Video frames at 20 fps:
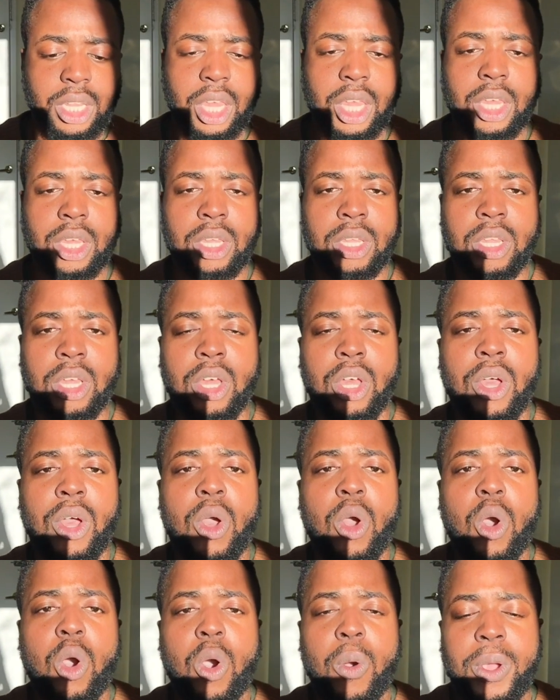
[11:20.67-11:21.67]
Like,
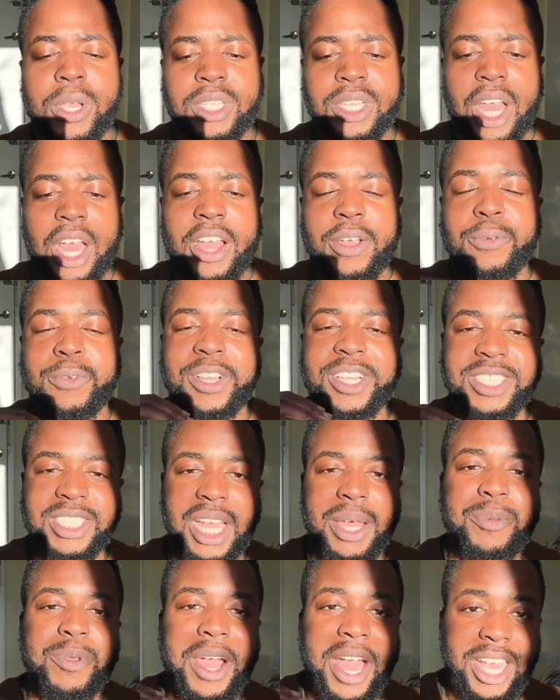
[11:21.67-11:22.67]
always,
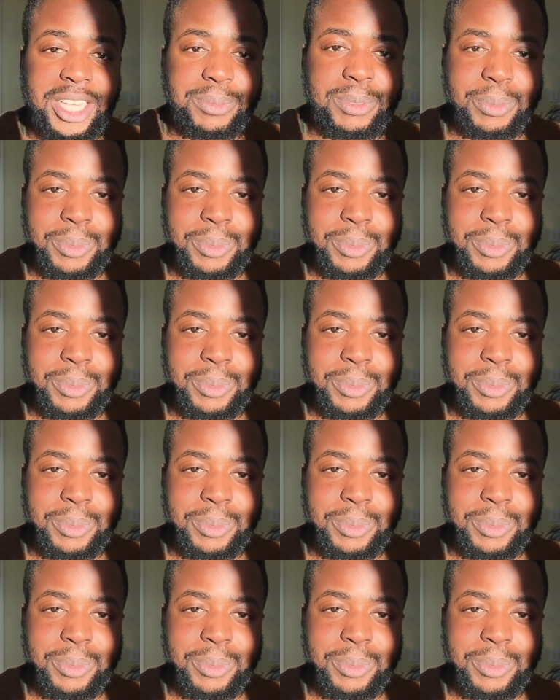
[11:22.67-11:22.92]
anytime you ask